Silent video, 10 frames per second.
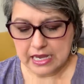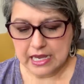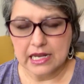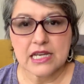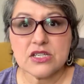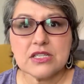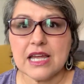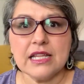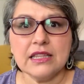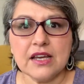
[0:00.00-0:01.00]
And I
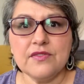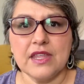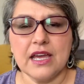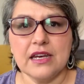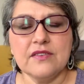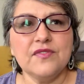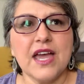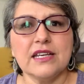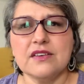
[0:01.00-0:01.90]
love that. In fact,